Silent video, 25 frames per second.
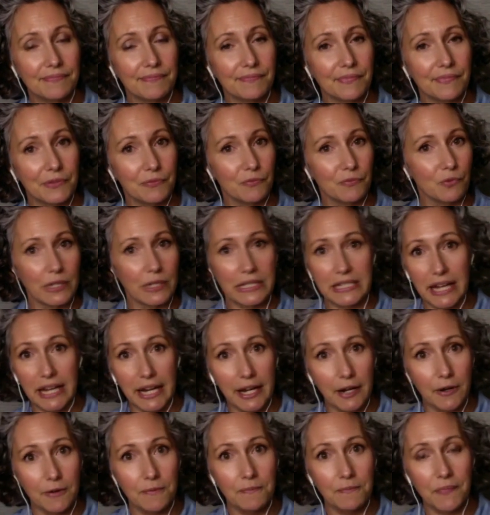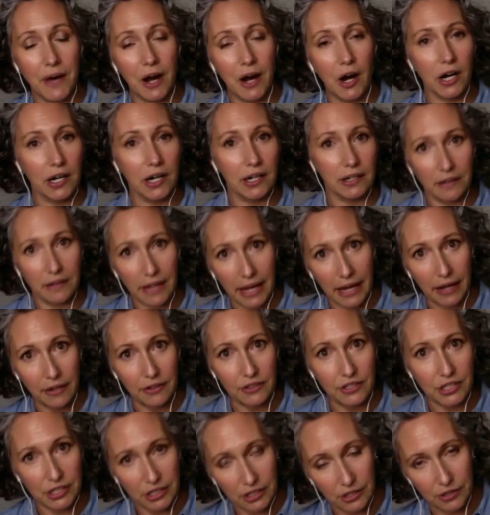retail aren't allowed to
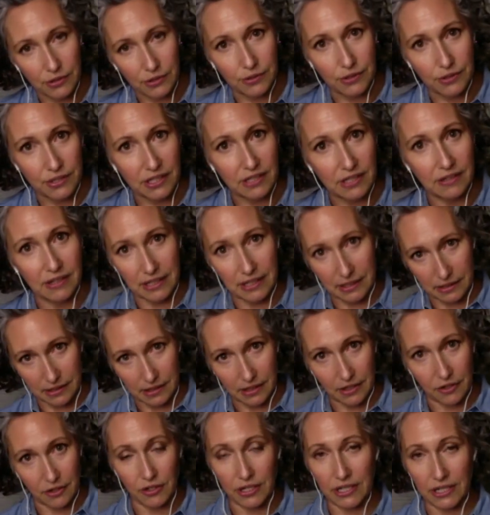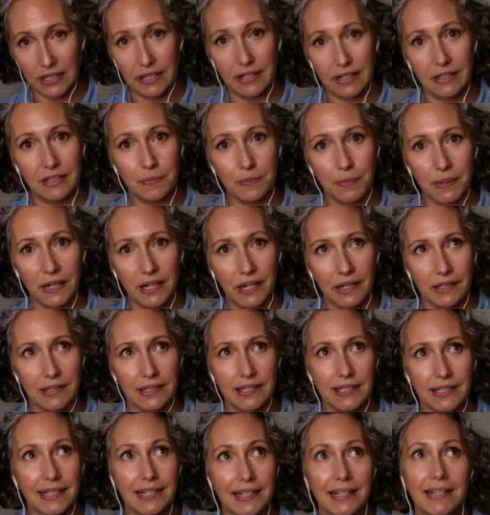use these ingredients. Because
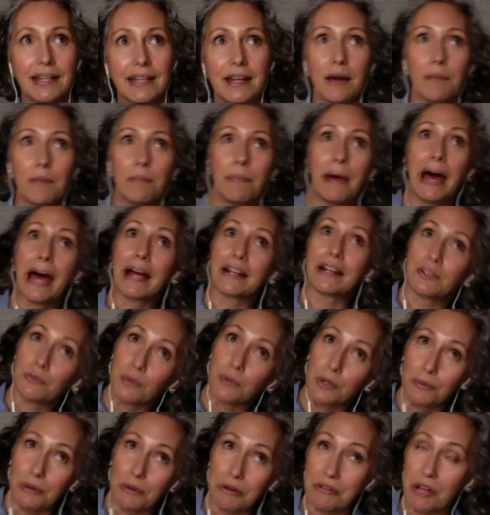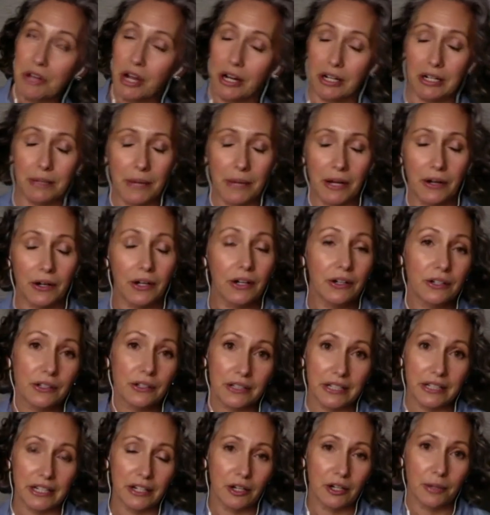back to what we were talking about
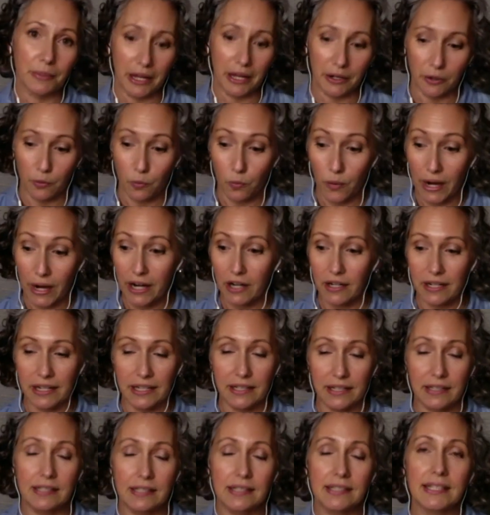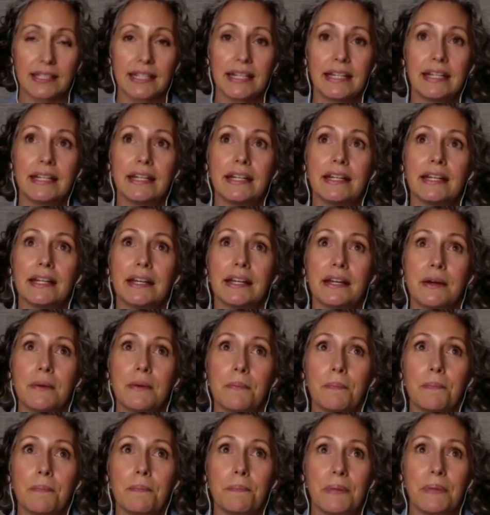earlier about awareness,
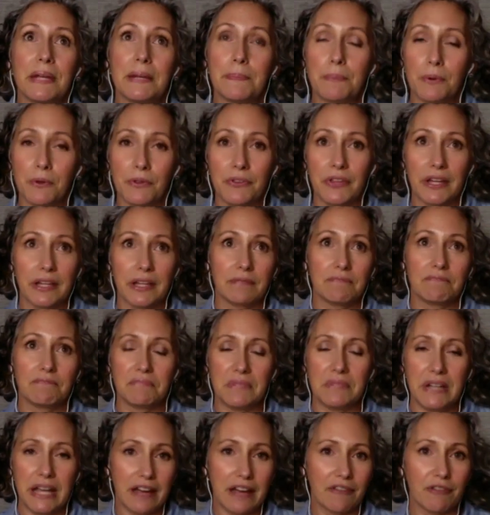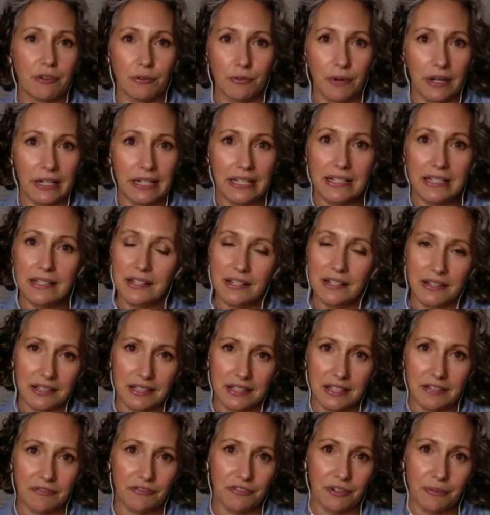people that never run into this
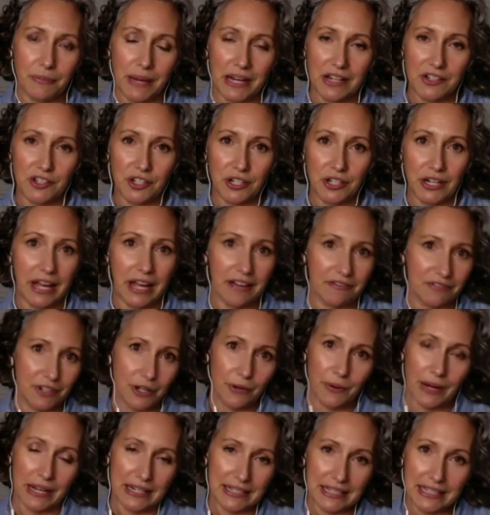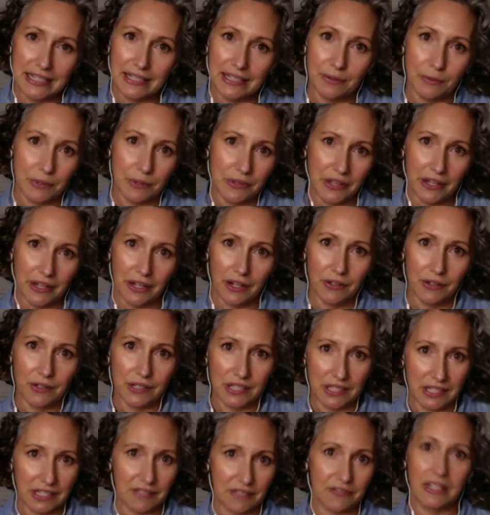information have no idea when they go to
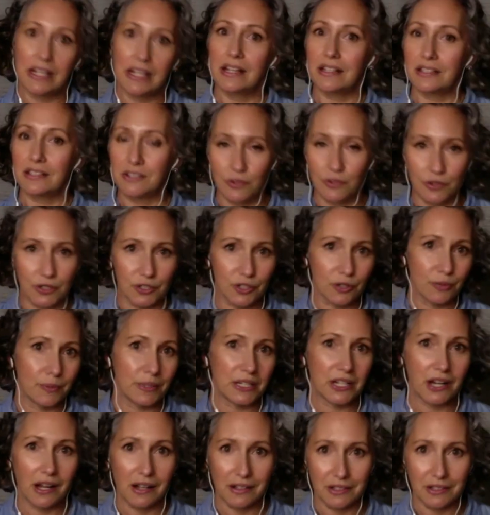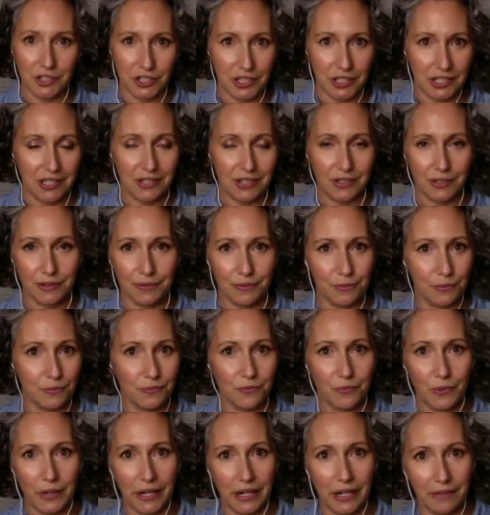C V S or the dermatologist or
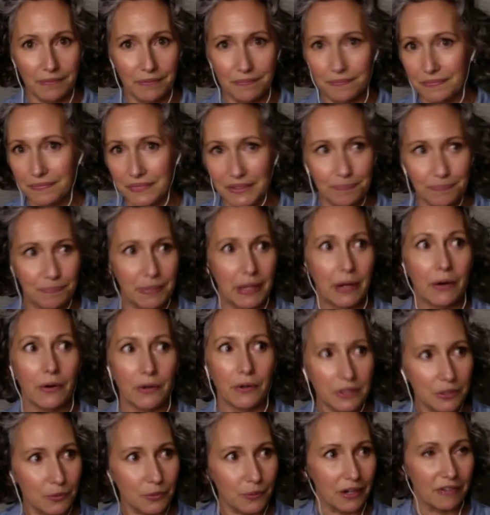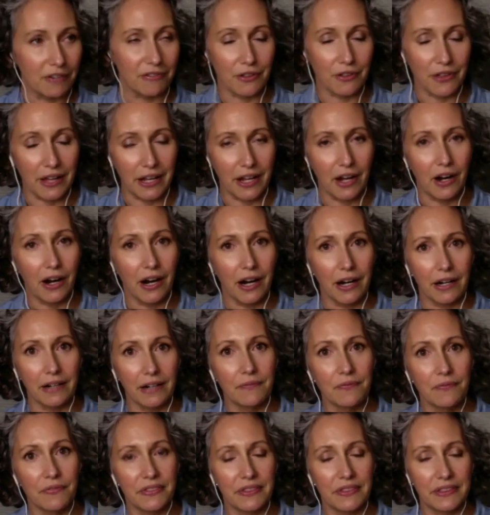where Belk's, wherever they are,
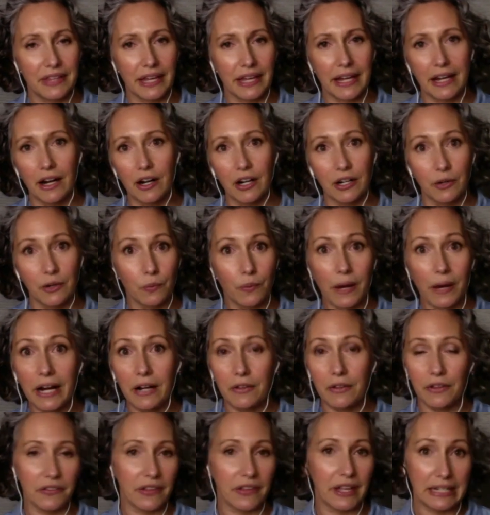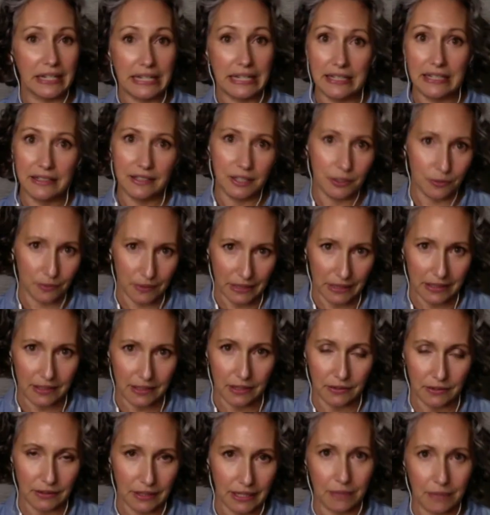they aren't aware that they need to read their
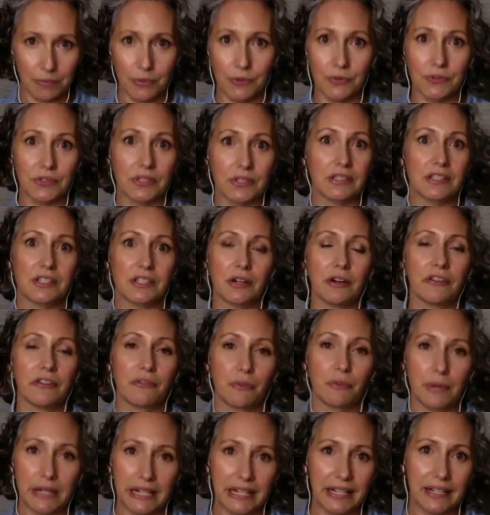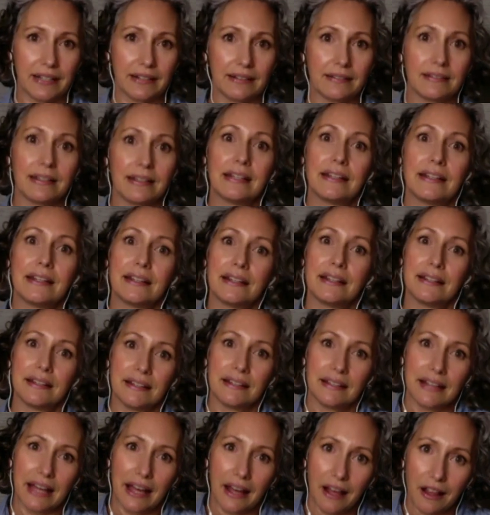labels. And so if we can
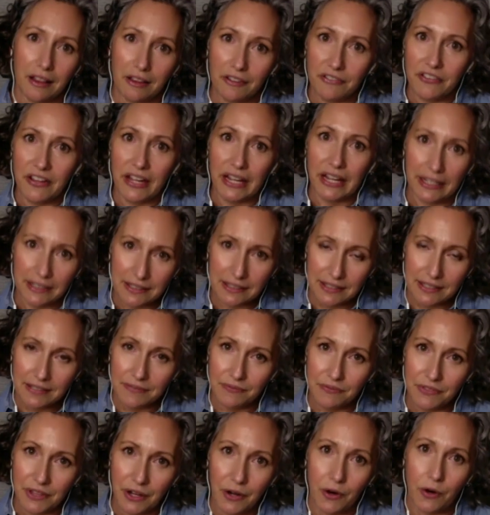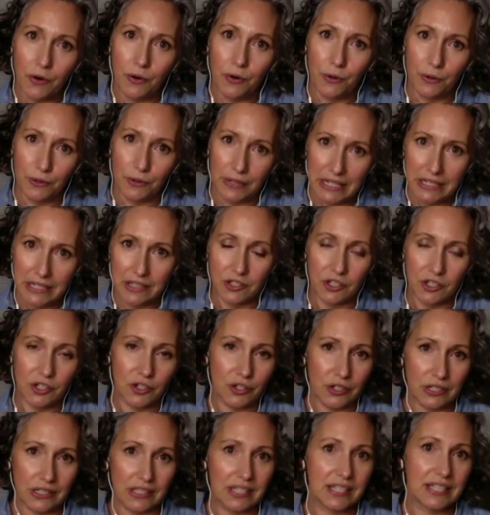elevate the whole
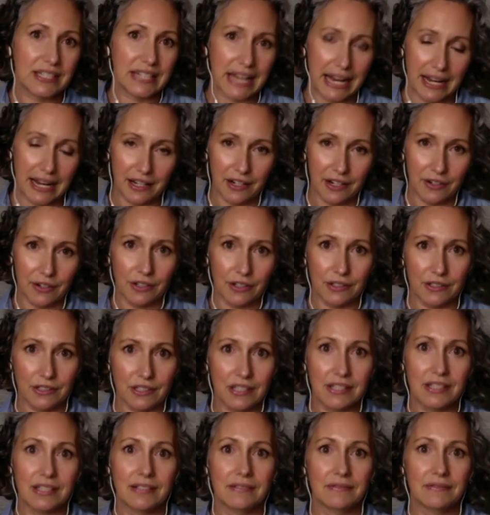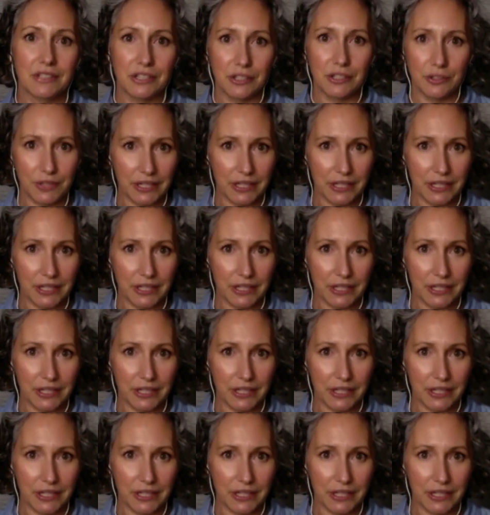industry's standards using